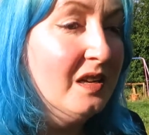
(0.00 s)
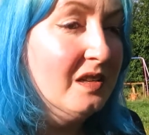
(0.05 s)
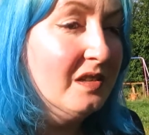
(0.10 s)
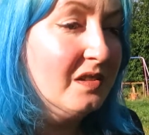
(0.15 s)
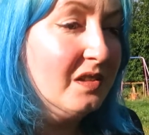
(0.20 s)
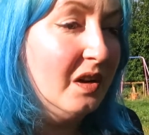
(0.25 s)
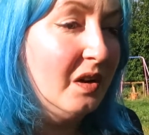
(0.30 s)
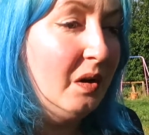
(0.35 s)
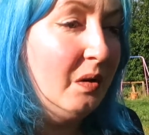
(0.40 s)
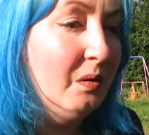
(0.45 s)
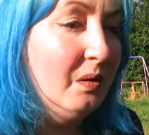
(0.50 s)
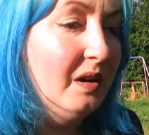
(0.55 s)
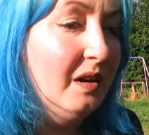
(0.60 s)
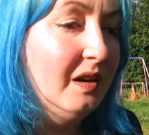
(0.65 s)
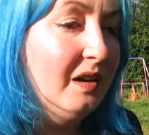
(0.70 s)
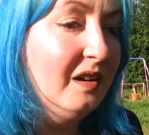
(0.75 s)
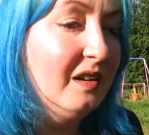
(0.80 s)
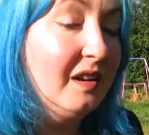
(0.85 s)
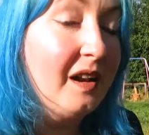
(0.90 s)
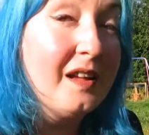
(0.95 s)
So
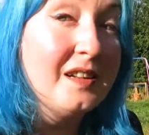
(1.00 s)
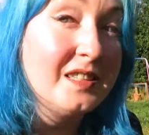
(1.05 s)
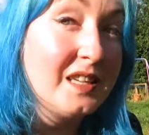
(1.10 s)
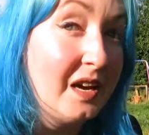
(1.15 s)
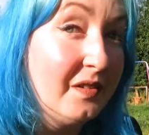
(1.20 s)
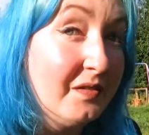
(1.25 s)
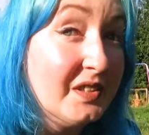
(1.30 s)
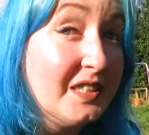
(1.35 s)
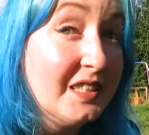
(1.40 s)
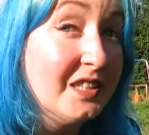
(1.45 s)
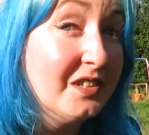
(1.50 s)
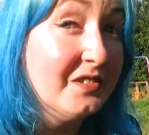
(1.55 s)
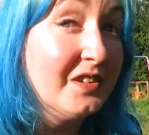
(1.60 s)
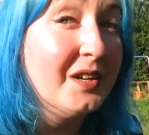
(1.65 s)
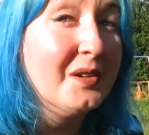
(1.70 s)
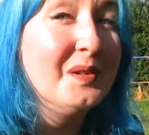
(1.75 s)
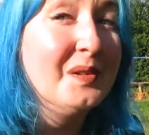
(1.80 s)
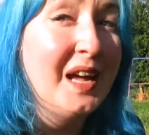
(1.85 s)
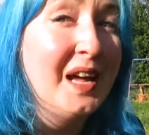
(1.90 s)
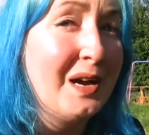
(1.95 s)
let's have a dig
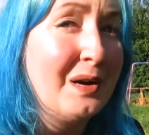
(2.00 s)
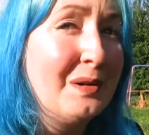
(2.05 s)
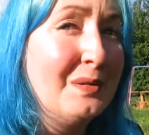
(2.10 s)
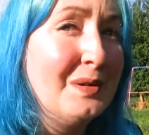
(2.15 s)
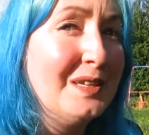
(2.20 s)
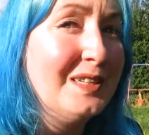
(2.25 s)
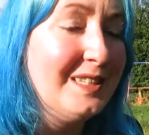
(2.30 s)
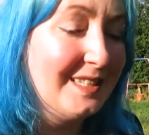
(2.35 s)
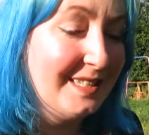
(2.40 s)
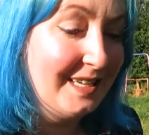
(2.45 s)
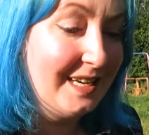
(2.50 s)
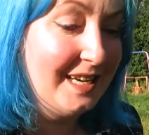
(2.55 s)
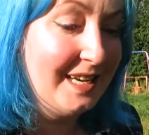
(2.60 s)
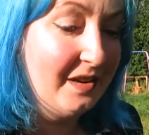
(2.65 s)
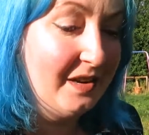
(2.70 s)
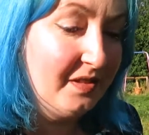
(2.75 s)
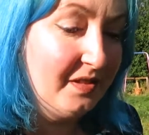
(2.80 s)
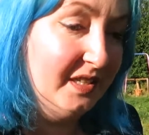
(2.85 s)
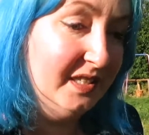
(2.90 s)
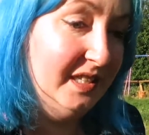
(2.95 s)
around now and see
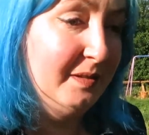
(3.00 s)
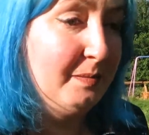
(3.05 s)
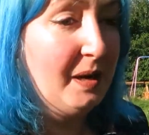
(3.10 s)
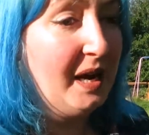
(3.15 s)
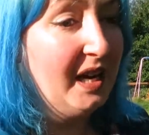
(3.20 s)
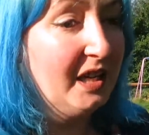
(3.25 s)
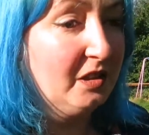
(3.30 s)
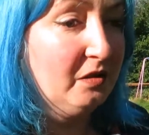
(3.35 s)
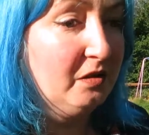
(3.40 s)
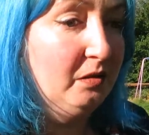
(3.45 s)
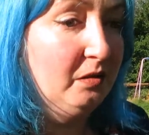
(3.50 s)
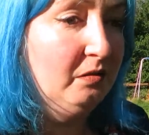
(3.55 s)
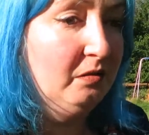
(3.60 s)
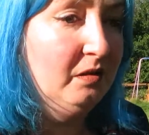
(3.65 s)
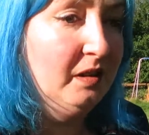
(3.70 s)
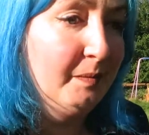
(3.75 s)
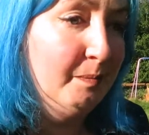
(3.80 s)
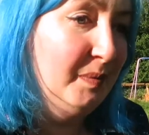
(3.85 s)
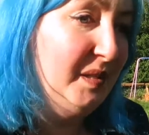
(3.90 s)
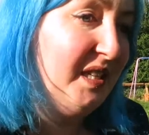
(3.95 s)
if there's any actual
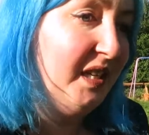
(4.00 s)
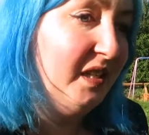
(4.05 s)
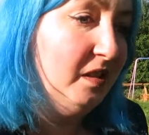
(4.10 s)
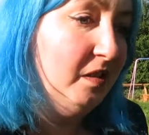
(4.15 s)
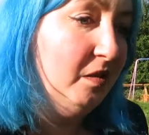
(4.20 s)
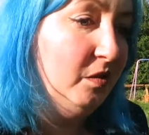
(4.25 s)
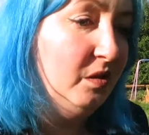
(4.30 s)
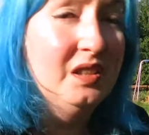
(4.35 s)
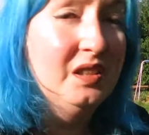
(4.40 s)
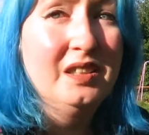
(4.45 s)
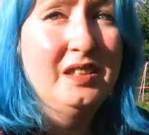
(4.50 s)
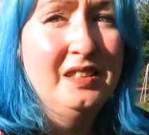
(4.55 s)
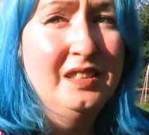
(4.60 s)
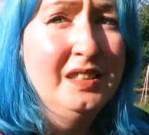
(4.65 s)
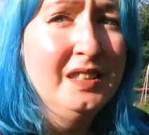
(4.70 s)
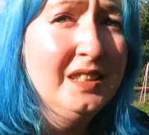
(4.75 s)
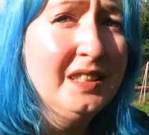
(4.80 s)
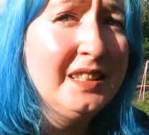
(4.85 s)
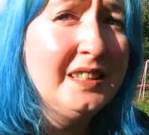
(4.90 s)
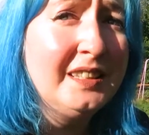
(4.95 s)
potatoes
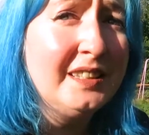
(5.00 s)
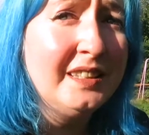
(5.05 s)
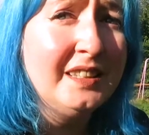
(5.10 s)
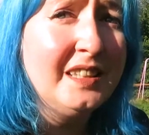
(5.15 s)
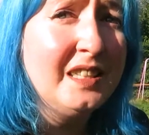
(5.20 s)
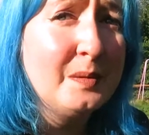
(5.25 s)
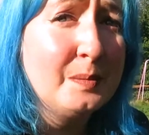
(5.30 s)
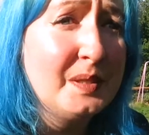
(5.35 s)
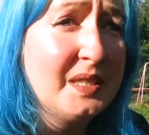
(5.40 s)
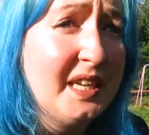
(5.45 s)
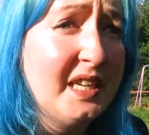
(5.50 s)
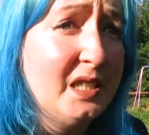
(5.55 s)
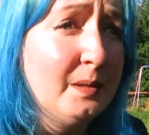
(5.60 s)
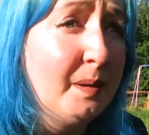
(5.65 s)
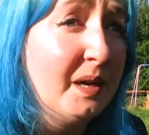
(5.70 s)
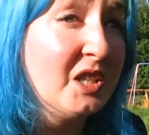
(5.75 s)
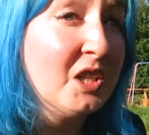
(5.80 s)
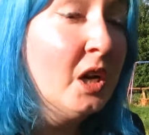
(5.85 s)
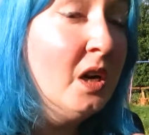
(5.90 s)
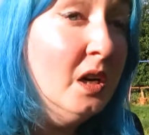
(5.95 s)
hidden in this potato
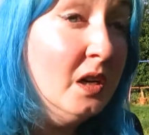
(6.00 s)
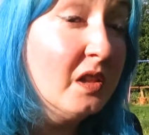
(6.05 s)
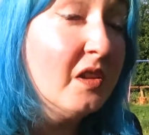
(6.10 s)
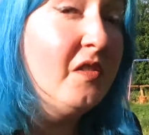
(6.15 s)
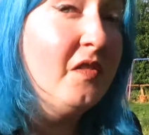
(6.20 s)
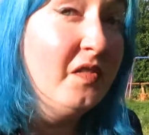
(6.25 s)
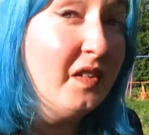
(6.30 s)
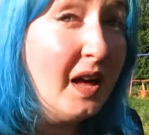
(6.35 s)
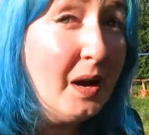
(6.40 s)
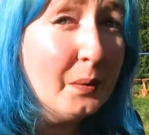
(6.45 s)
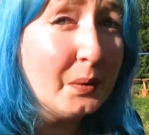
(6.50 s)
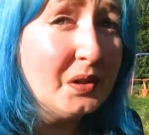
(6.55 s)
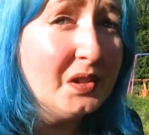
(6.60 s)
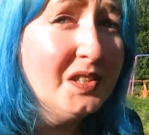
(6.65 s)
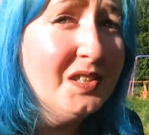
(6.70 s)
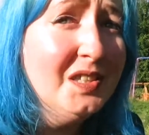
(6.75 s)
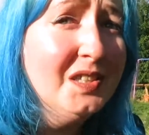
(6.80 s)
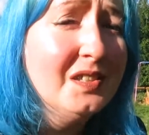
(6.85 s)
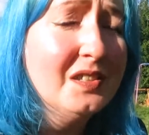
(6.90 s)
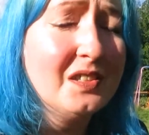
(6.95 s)
patch. They've
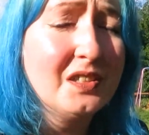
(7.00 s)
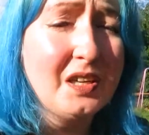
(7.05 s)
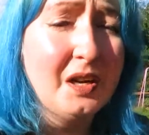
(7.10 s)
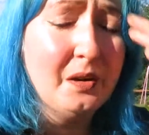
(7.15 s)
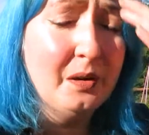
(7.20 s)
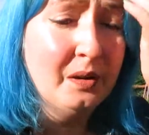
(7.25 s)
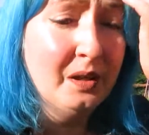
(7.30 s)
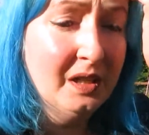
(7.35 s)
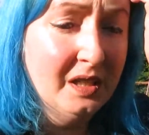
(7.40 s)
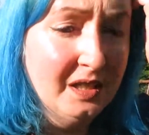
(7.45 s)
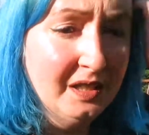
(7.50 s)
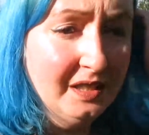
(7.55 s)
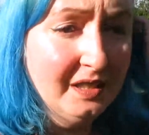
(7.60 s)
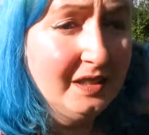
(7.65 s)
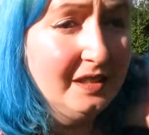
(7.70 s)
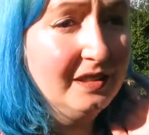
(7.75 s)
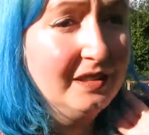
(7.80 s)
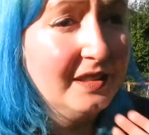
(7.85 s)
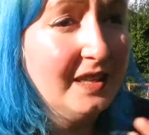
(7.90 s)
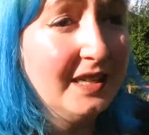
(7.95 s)
flowered, so
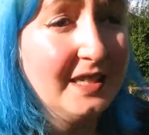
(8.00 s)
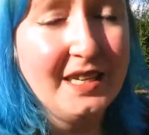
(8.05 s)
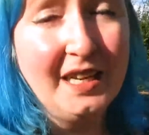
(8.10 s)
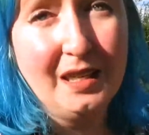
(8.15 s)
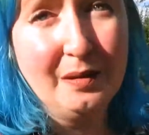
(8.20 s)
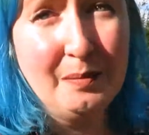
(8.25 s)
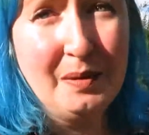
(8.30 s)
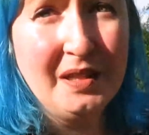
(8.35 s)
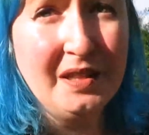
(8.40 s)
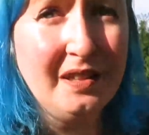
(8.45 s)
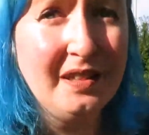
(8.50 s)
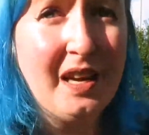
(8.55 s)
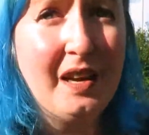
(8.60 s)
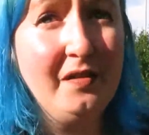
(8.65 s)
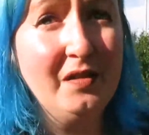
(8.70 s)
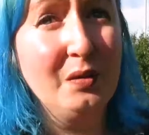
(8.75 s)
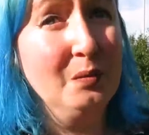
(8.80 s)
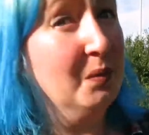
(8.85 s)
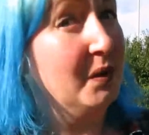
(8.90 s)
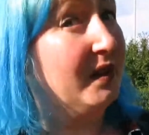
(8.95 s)
they're telling me that
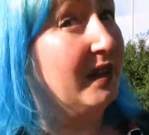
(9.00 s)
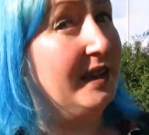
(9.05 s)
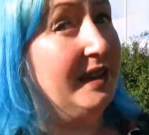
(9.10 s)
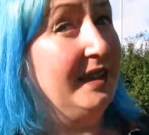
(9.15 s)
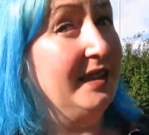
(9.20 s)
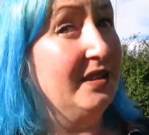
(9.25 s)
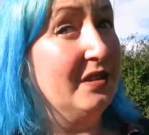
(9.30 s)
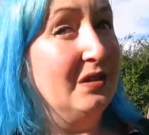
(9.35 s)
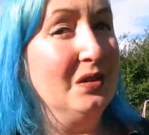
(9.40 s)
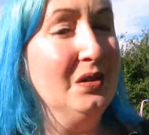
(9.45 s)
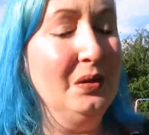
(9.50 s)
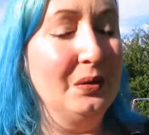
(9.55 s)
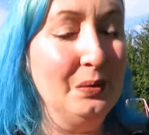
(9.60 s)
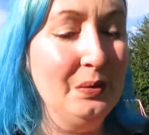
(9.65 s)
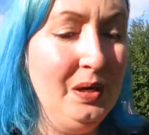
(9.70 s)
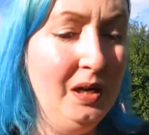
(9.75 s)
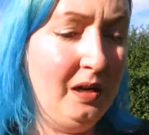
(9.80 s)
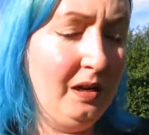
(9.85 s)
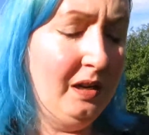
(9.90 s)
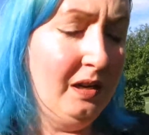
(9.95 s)
they've done what they need to
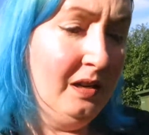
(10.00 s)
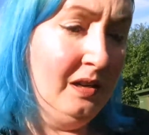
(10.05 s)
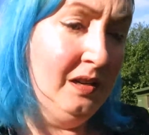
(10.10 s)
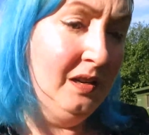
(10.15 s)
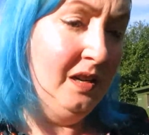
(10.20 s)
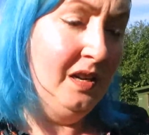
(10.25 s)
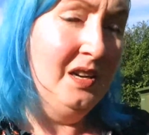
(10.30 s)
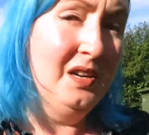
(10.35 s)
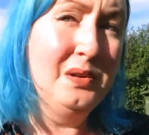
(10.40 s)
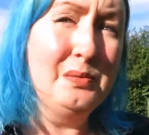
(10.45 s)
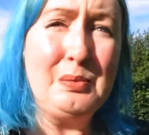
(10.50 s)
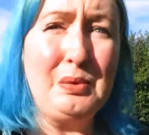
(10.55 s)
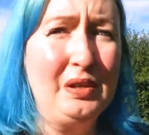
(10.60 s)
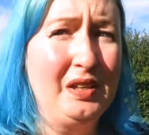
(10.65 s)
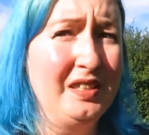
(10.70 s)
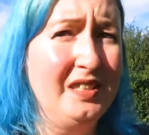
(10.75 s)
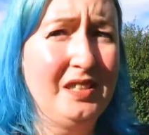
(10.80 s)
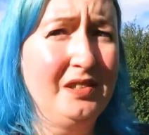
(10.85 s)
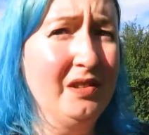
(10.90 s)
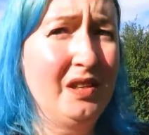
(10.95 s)
do, but
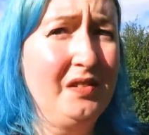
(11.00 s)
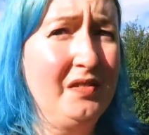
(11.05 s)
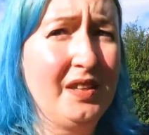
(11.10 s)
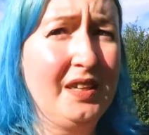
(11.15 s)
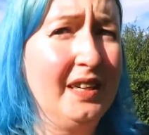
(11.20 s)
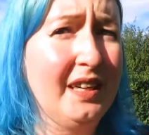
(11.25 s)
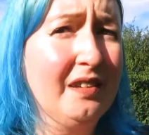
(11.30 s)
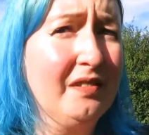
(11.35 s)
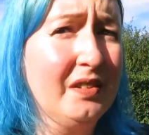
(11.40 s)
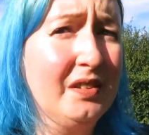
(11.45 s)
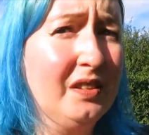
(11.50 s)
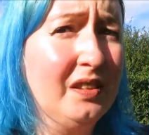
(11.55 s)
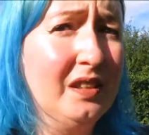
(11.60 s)
I don't know if they have.